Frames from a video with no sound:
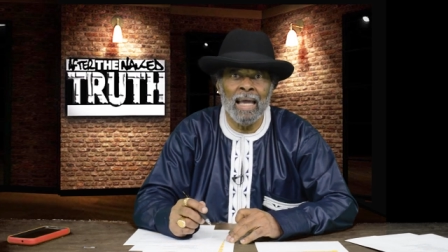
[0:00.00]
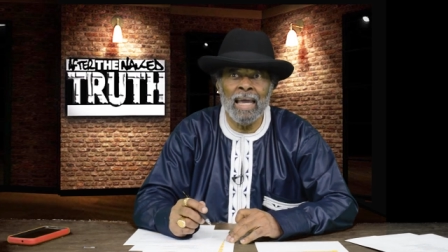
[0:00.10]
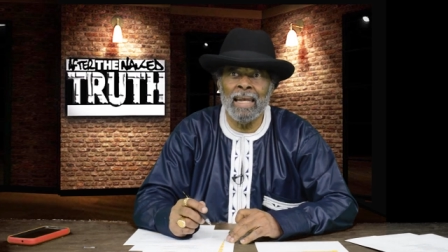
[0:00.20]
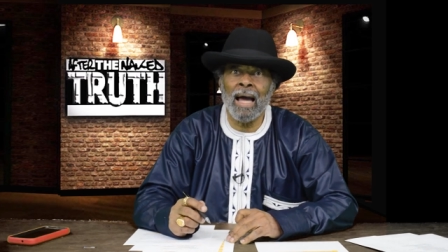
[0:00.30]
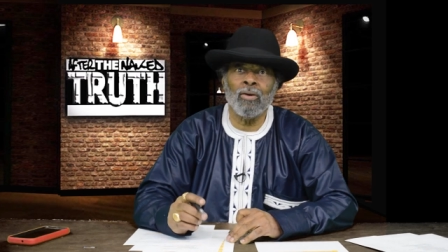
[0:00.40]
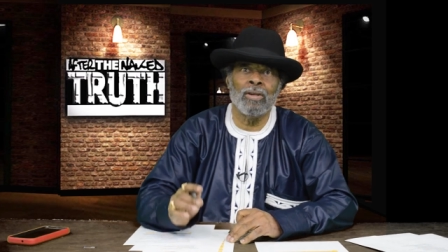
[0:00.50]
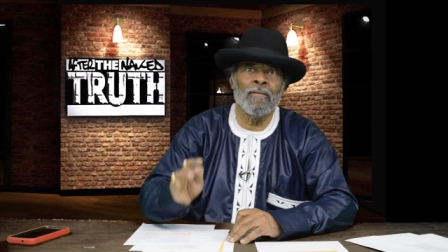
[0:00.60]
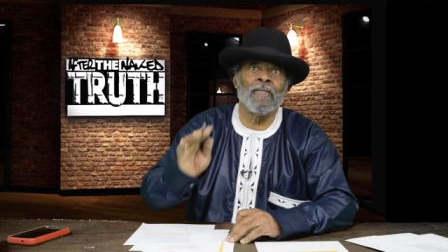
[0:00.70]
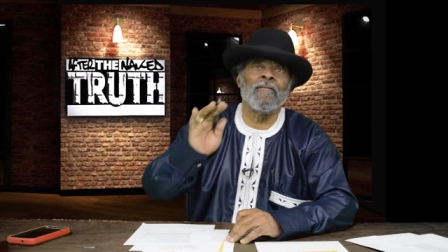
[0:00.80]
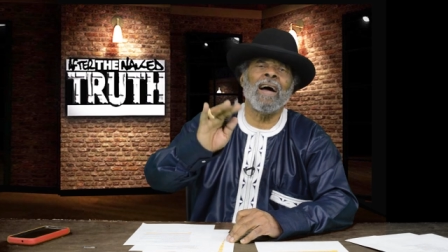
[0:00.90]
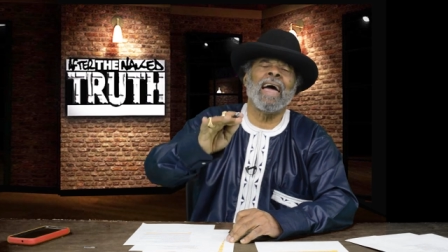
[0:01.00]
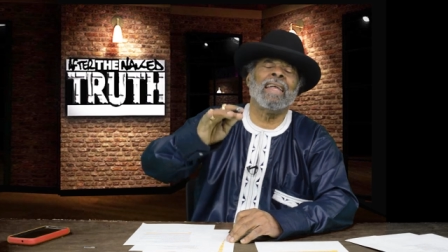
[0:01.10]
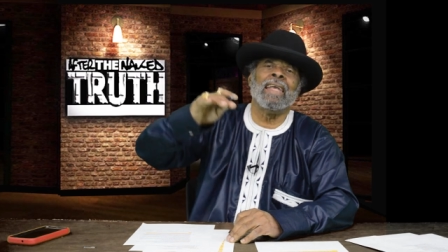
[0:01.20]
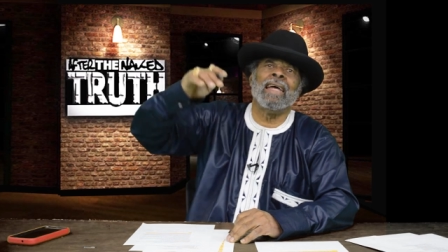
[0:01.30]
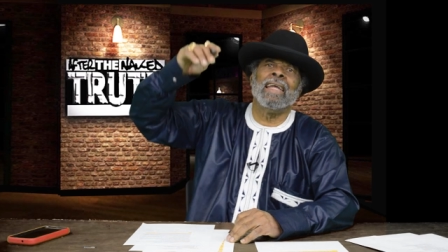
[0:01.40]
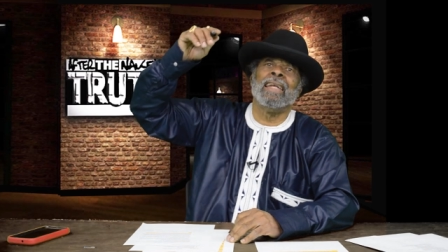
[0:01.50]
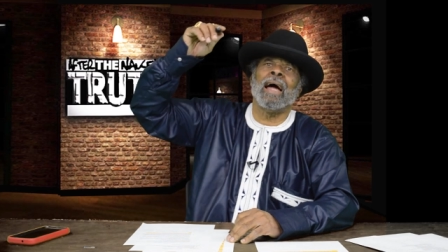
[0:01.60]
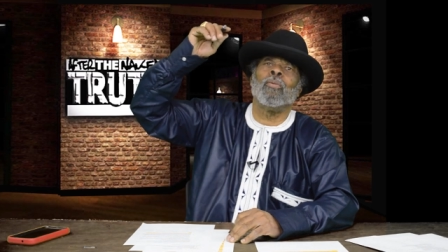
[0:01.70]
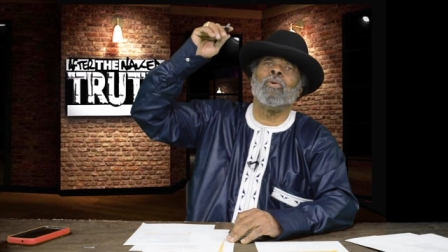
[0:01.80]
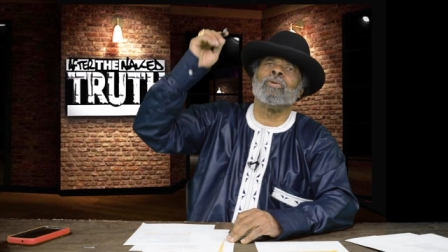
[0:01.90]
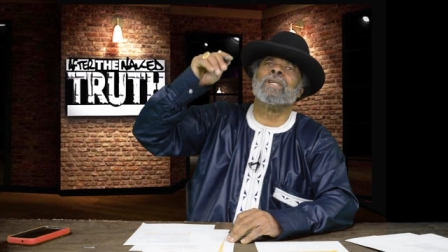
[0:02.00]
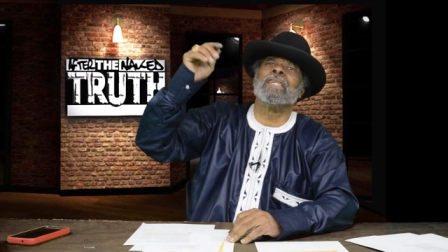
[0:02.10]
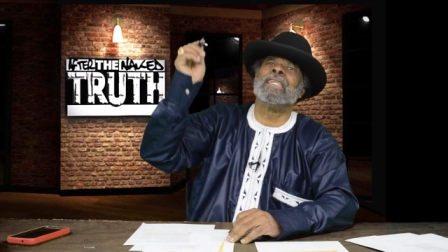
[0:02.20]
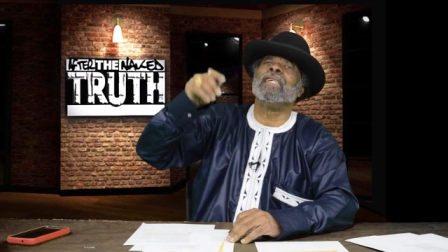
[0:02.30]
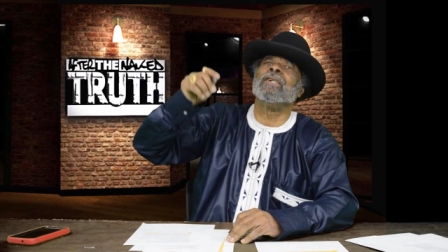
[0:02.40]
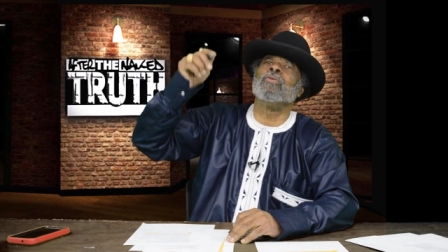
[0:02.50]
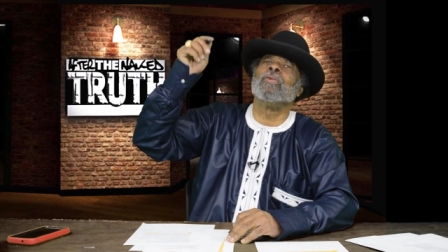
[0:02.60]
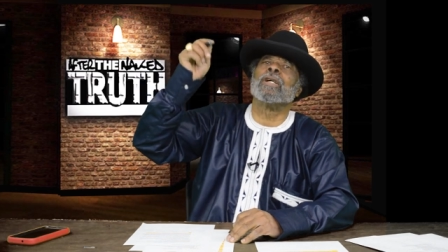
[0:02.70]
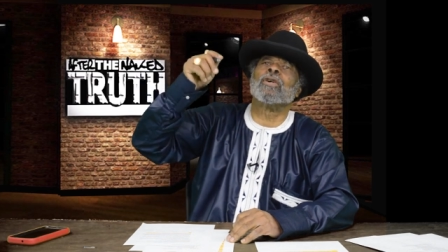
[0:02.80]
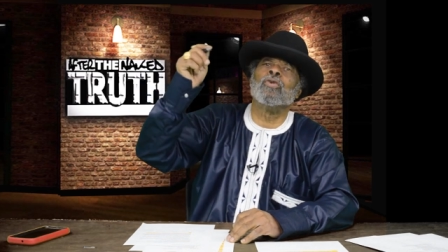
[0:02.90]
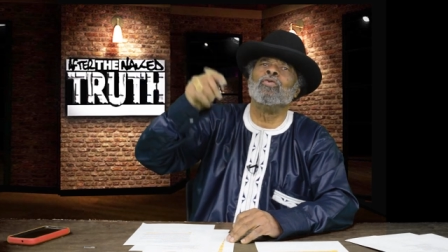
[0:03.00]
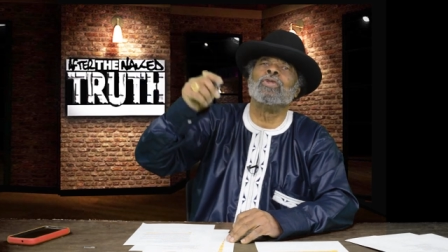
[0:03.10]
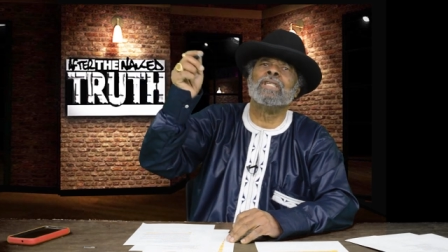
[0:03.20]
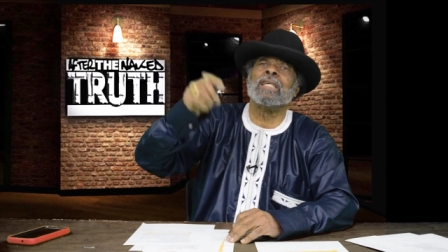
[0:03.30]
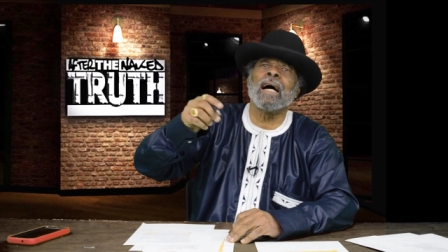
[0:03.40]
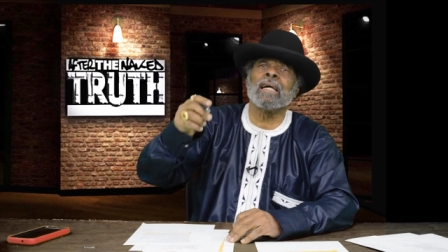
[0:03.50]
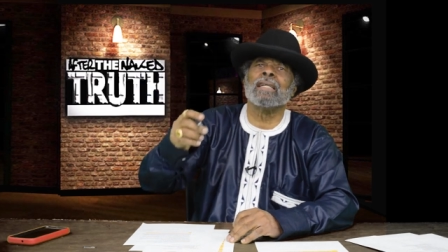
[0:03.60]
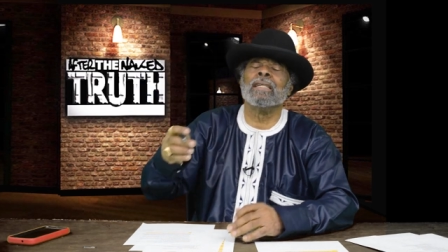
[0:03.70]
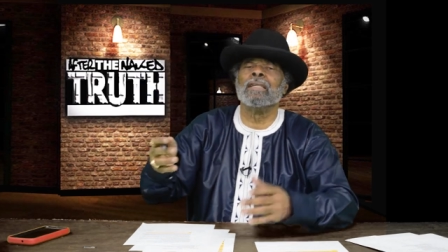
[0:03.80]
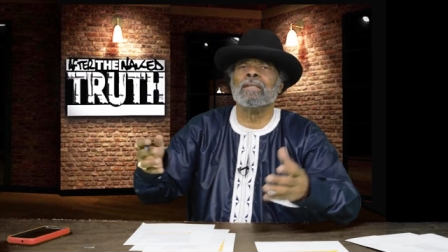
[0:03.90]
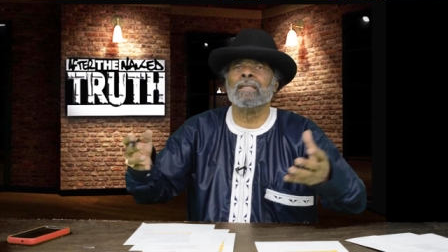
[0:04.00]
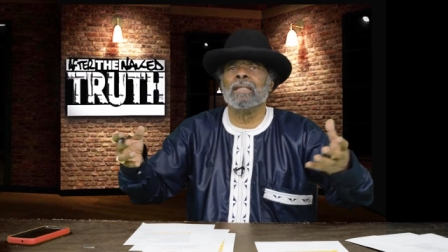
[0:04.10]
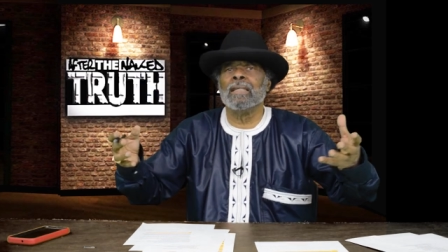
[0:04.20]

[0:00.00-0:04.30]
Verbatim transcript: and I'll define that. And I want to deal with Kujichagalia